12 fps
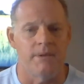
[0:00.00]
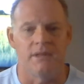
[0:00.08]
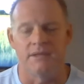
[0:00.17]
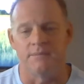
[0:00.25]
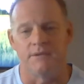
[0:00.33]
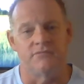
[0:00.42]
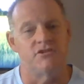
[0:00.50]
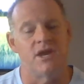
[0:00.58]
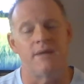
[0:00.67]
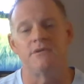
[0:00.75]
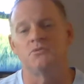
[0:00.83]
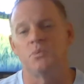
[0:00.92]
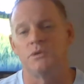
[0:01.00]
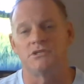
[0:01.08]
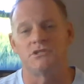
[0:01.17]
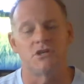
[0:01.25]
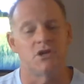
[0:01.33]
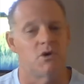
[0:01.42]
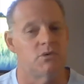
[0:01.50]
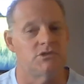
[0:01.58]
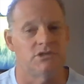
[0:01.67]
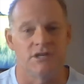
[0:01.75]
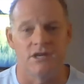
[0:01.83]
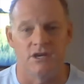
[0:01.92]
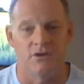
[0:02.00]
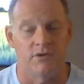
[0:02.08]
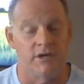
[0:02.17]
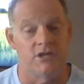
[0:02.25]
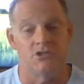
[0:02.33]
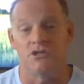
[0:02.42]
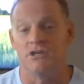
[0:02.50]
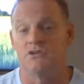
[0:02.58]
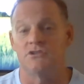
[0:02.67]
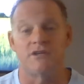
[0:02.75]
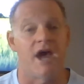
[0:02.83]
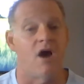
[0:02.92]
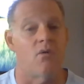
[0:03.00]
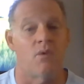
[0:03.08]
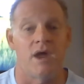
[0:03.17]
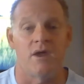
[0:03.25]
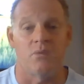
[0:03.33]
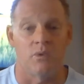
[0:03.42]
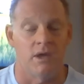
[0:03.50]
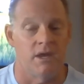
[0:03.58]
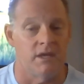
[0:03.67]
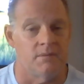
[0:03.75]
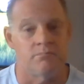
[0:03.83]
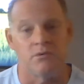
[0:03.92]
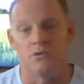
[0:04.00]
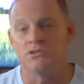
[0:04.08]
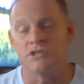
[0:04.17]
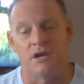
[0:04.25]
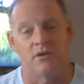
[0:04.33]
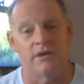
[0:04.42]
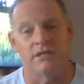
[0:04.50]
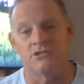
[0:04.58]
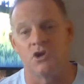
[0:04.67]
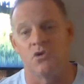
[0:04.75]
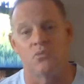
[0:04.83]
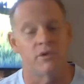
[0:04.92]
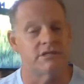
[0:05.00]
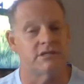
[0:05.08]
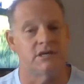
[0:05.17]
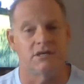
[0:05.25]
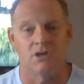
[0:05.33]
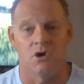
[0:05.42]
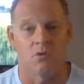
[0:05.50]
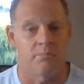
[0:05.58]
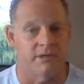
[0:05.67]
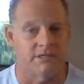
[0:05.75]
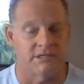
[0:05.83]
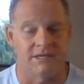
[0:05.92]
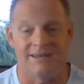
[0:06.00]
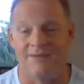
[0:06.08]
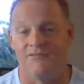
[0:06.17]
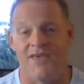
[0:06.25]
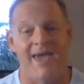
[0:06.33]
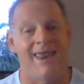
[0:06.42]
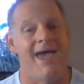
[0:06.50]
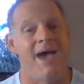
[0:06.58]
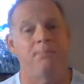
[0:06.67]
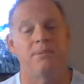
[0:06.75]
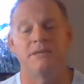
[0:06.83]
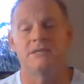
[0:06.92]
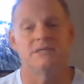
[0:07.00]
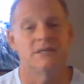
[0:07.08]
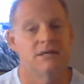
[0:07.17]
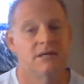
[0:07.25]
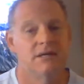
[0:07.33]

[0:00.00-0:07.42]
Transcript: And if Jameis Winston goes in here and engineers an outright win and Bruce Arians, no risk it, no biscuit, if that happens,